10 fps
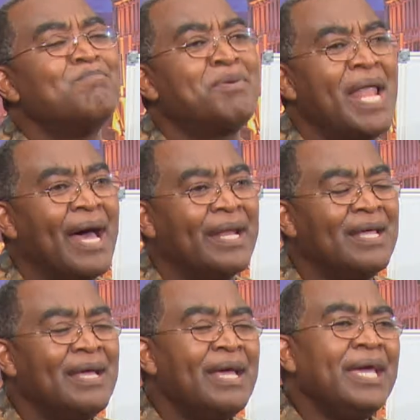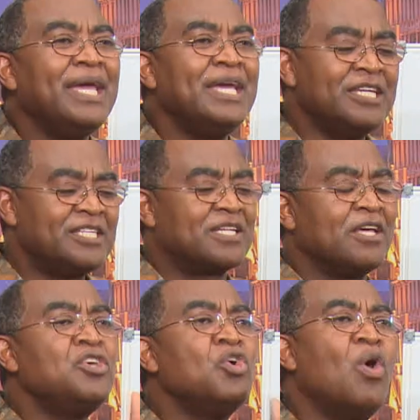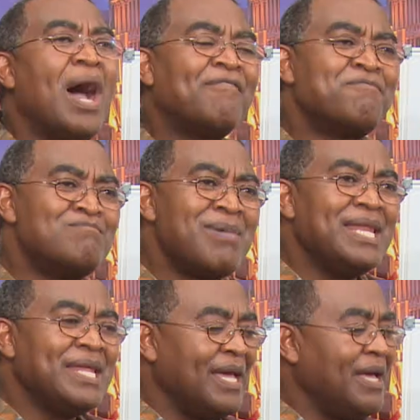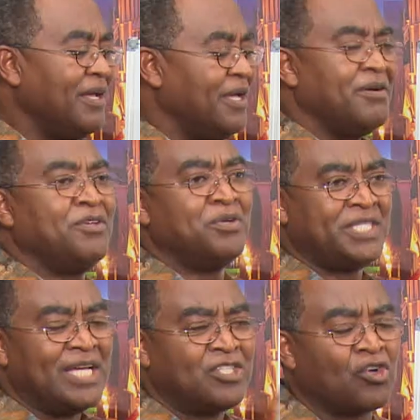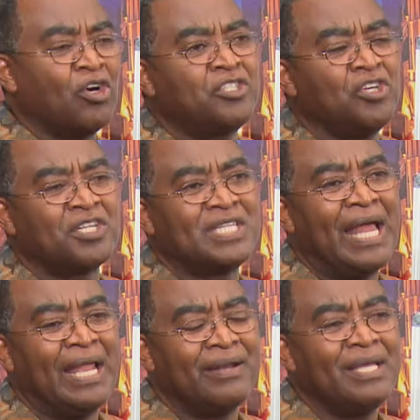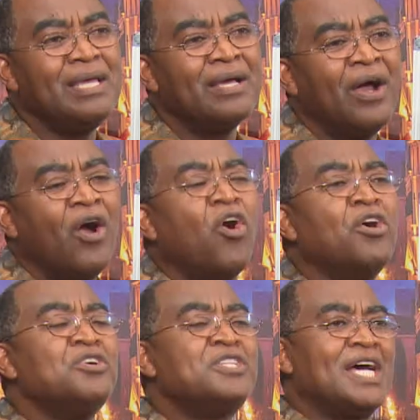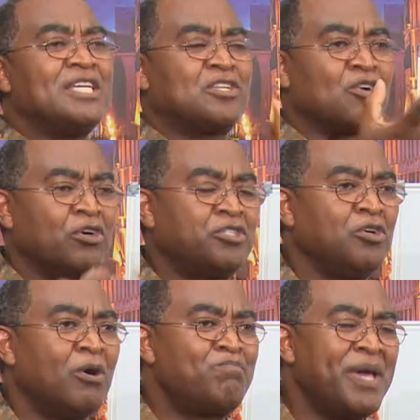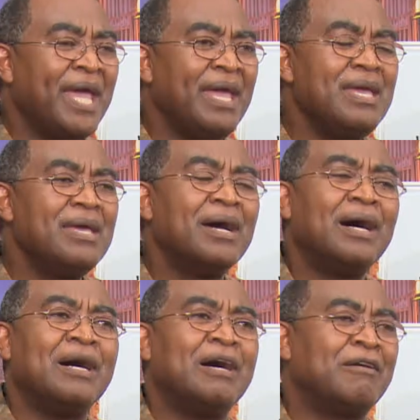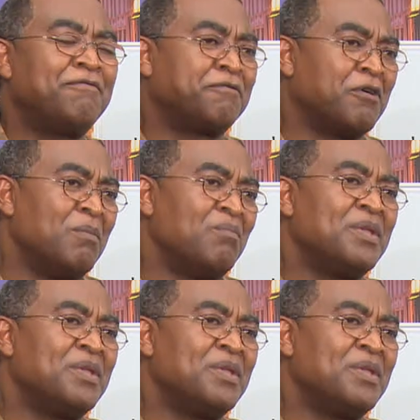plan is you have money, you just got your salary, or you just got your pay from